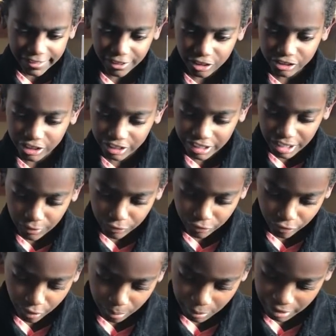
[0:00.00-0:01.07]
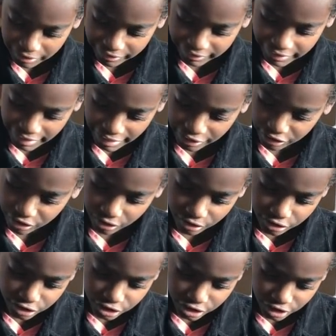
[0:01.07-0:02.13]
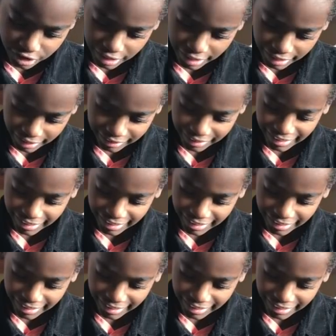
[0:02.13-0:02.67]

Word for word: here's a gift from me, Daniel Sheehan,